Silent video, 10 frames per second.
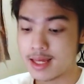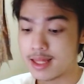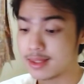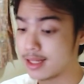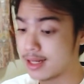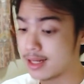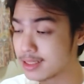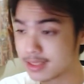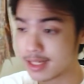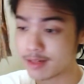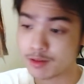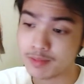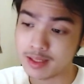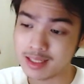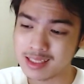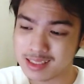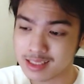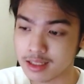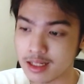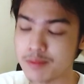The next thing would be
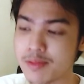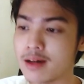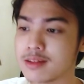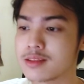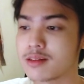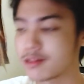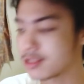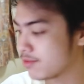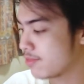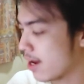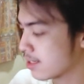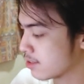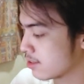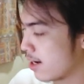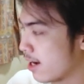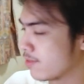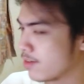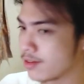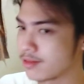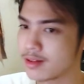still about charging fast on your iPhone.
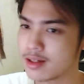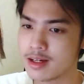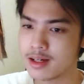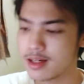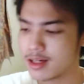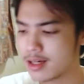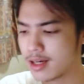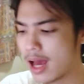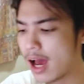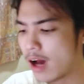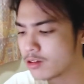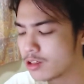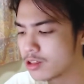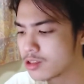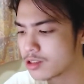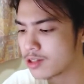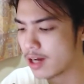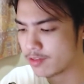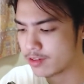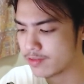How do you charge your
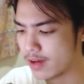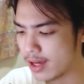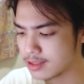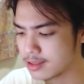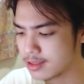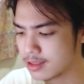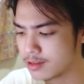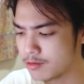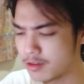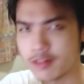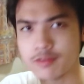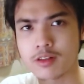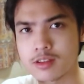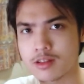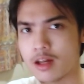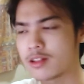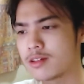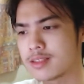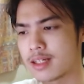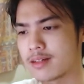iPhone fast? Well, of course, not
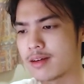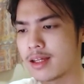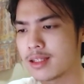using it, right?